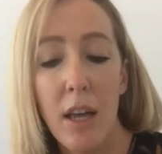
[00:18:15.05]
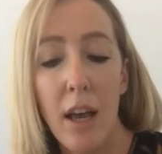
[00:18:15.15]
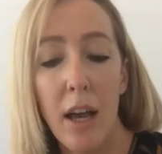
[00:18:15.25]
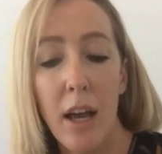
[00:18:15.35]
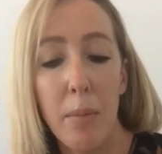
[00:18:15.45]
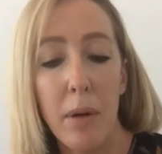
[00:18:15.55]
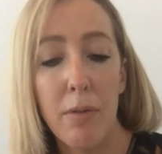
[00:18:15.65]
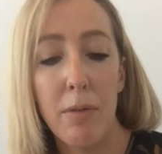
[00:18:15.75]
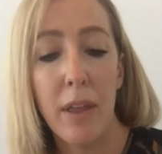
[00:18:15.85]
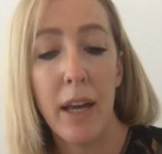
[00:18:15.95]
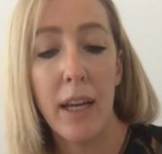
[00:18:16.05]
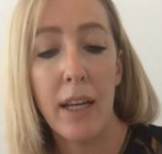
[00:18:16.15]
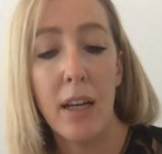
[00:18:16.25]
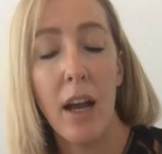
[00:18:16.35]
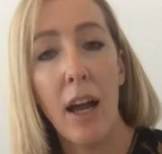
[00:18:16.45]
If
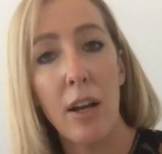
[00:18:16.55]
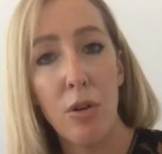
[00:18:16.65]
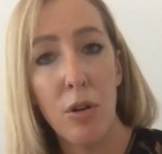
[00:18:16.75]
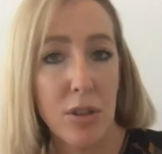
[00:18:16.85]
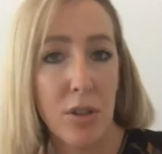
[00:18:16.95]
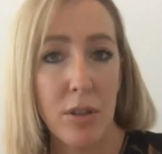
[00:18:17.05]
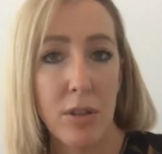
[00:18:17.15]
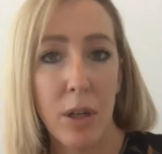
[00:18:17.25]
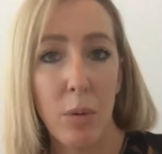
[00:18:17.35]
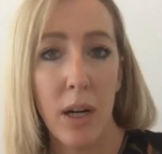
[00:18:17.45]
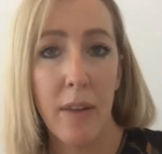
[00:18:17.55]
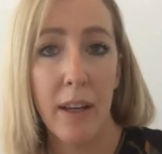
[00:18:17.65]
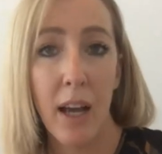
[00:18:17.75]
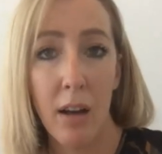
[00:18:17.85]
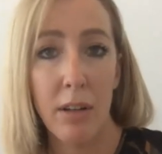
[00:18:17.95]
they are not going to require
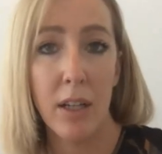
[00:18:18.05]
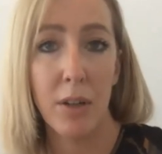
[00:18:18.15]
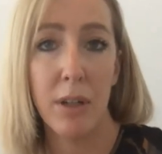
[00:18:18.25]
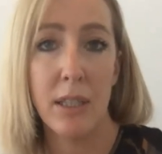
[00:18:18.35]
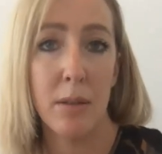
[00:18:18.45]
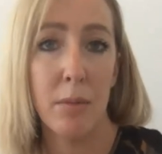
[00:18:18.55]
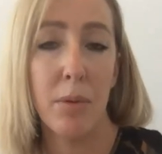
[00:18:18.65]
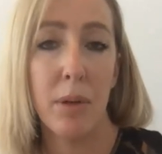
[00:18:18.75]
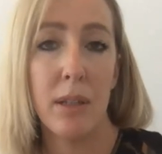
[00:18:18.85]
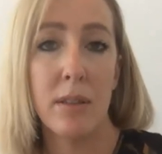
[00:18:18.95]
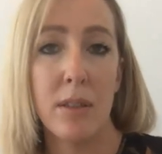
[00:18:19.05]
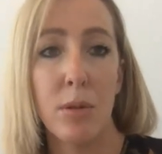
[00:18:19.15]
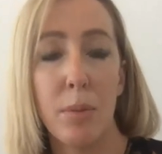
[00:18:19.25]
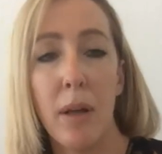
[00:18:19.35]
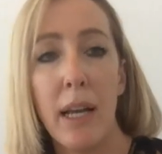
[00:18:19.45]
the current accredited employers to
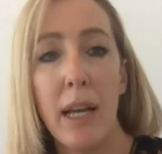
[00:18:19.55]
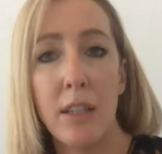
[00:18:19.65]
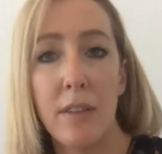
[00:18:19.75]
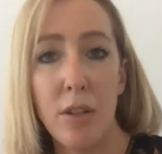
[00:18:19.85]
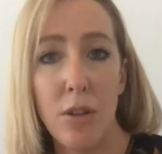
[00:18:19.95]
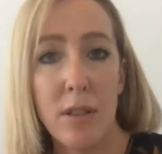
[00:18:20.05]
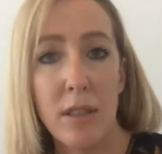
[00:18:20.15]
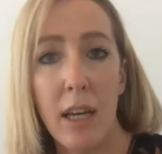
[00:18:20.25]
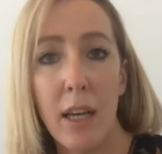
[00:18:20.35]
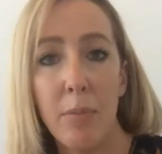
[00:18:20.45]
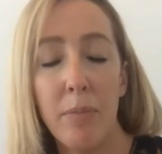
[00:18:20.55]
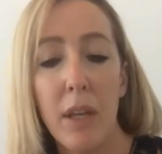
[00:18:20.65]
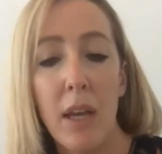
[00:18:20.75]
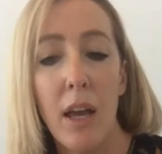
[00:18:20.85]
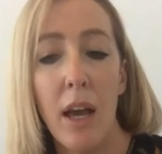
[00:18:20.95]
apply under the new scheme,
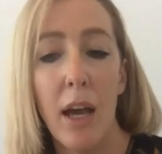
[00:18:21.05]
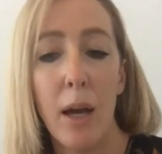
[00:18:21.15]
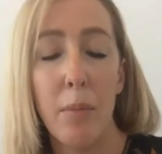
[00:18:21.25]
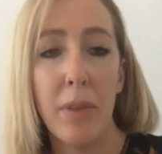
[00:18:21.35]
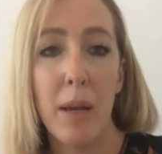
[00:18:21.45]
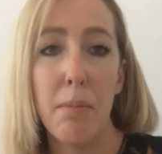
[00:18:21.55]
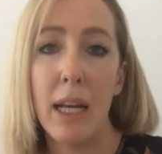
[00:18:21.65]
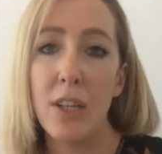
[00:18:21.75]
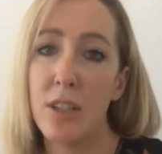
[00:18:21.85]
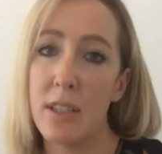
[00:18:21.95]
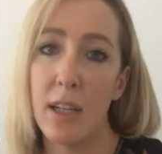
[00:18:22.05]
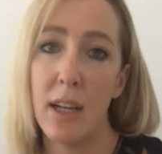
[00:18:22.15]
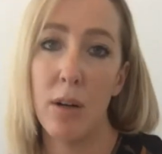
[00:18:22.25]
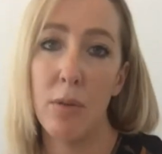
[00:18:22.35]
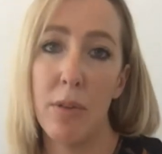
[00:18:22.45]
they may just
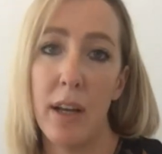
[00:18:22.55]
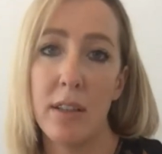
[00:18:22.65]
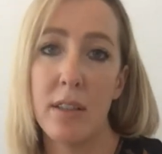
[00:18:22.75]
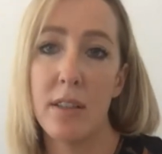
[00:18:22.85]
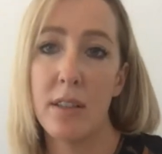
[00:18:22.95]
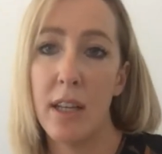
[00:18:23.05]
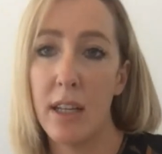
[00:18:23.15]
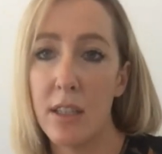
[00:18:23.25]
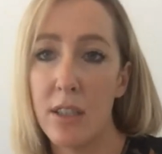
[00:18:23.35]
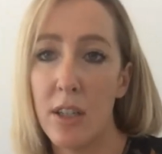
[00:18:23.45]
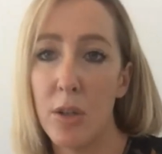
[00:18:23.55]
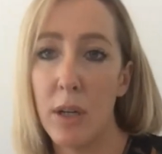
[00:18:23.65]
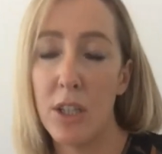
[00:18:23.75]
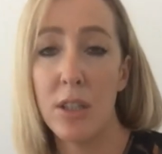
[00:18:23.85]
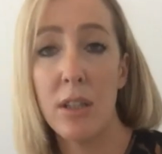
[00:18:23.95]
allow that
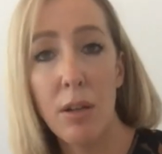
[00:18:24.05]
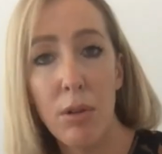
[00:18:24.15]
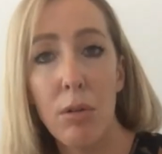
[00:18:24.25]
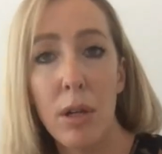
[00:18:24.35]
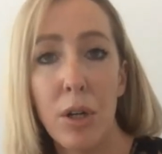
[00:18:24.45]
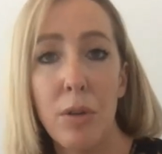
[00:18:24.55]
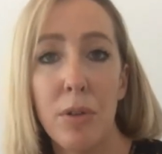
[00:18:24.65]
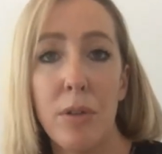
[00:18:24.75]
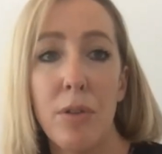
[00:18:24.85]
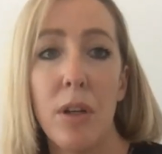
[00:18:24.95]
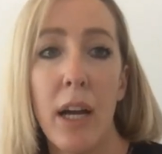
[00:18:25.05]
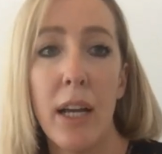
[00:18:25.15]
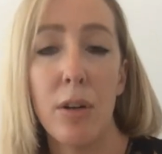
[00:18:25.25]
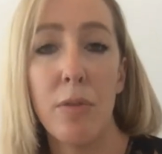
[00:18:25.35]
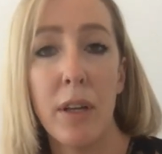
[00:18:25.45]
continuation, that rolling over, if you
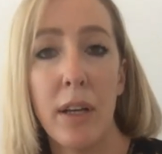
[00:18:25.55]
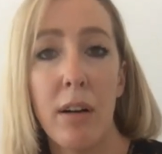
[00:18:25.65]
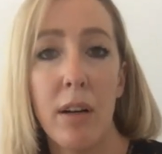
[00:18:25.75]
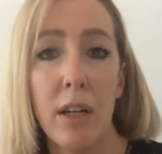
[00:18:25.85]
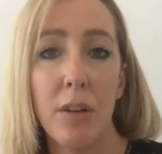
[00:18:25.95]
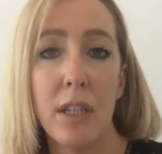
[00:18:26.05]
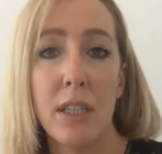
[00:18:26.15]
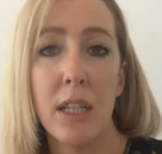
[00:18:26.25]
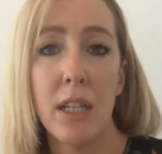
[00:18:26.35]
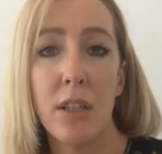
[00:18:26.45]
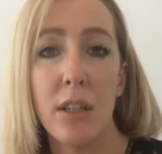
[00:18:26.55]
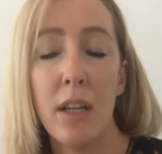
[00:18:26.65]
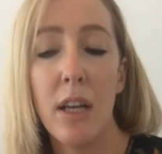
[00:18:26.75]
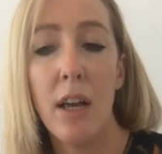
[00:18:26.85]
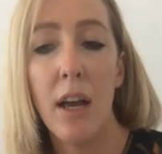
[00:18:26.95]
like, of their current
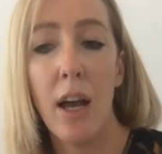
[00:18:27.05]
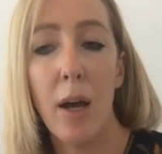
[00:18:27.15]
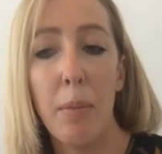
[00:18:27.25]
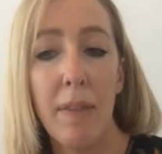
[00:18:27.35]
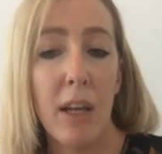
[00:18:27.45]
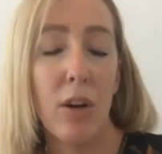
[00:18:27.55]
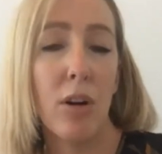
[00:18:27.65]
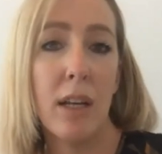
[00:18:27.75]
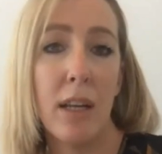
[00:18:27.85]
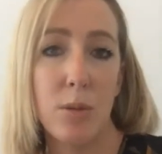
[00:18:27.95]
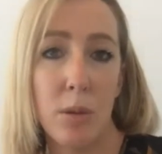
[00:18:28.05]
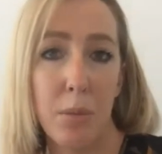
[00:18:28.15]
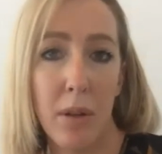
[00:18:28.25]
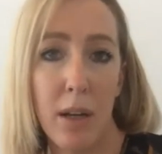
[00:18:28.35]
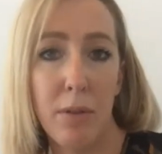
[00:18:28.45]
accreditation, and then only need to
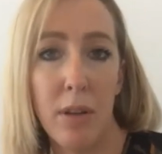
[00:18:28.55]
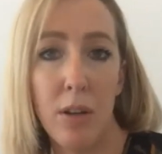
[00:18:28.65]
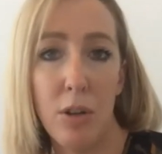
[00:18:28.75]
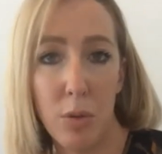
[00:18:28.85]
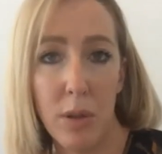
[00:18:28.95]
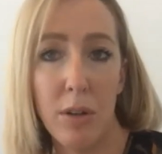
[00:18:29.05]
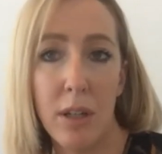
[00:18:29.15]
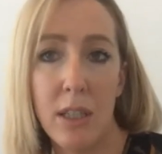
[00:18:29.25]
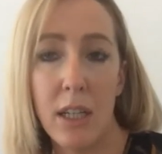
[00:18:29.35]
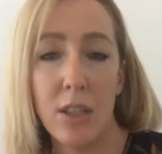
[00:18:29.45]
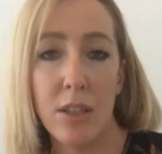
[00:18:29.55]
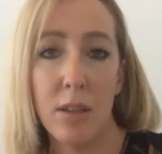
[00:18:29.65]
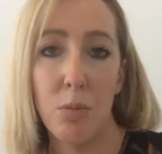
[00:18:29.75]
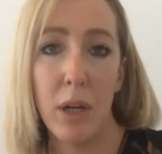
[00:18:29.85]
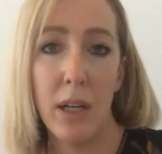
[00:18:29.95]
apply for their new
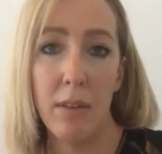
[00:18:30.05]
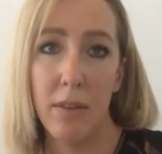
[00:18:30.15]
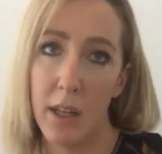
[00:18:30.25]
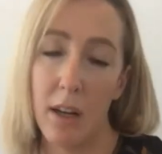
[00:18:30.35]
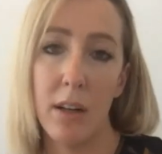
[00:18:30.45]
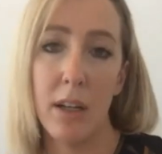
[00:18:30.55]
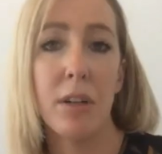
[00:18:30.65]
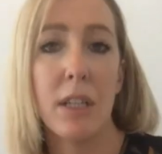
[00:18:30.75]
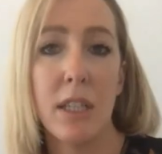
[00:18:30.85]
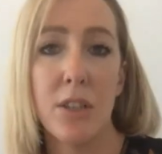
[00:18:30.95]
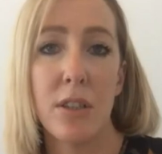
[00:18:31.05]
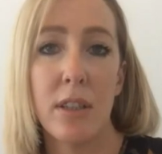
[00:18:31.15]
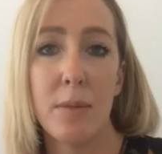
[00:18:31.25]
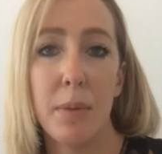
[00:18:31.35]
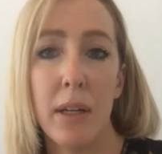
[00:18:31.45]
accreditation when the current accreditation
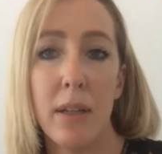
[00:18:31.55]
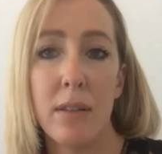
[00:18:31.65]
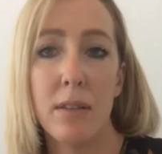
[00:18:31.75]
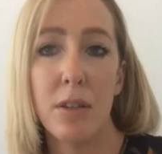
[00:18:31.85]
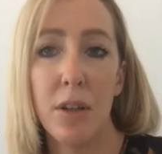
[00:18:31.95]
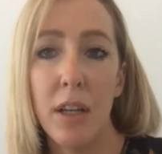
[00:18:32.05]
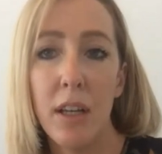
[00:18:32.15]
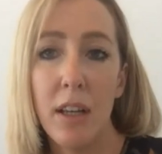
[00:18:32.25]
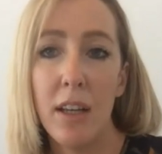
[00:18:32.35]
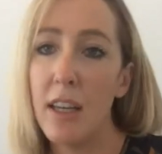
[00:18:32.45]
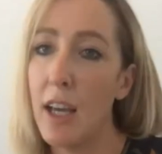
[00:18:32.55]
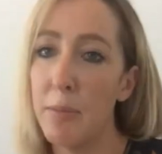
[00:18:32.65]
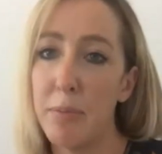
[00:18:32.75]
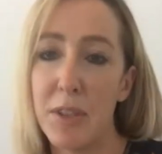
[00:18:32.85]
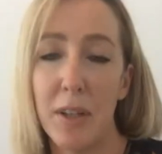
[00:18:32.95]
expires. So yeah,
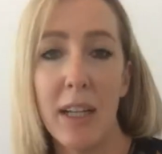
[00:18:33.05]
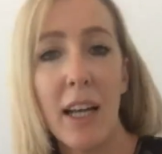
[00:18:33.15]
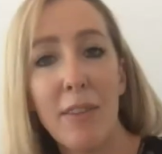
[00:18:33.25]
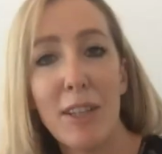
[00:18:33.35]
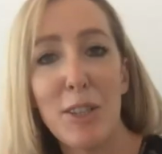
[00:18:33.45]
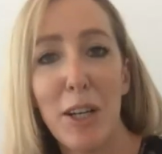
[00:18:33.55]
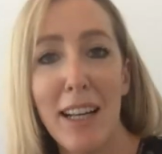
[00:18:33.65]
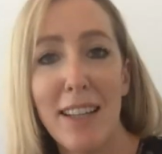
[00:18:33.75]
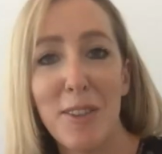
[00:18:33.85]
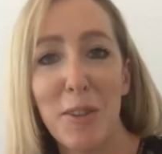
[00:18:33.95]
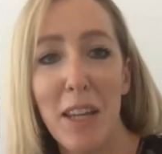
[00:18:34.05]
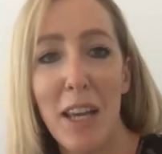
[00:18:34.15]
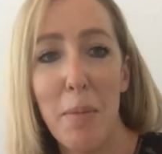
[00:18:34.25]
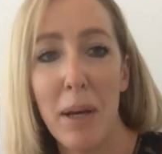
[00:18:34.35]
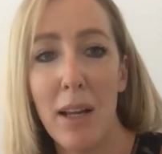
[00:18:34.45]
sorry, I can't give a solid answer on
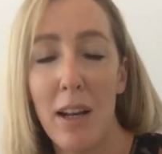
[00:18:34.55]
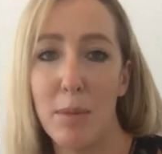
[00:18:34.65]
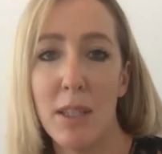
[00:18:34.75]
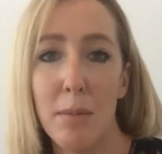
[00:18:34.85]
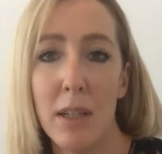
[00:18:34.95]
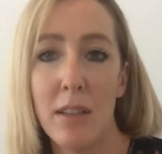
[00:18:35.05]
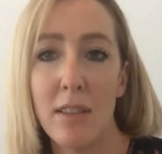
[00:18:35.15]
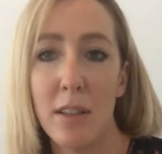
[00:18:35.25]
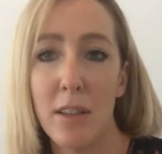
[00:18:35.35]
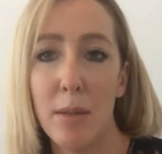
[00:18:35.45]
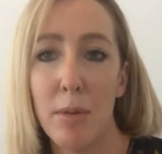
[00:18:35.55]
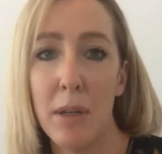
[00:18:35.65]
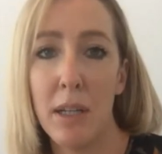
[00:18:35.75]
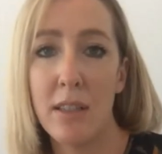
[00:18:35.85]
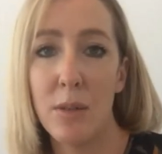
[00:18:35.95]
that, but up to the minister at the
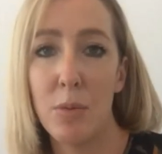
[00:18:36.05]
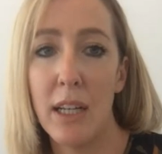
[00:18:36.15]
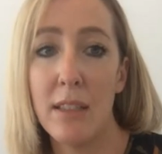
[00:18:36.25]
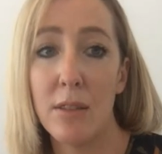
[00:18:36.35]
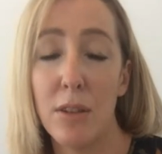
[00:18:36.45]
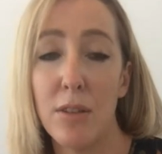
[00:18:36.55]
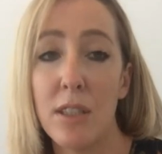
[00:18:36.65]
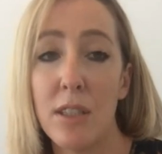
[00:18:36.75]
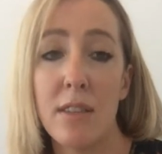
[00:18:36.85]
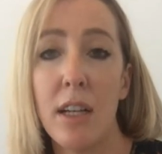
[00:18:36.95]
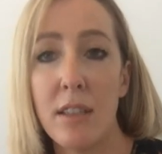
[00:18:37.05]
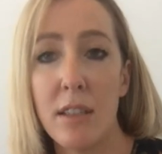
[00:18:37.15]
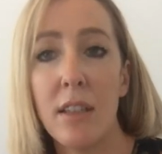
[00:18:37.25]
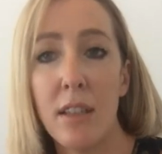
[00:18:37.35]
moment as to what he's going to decide.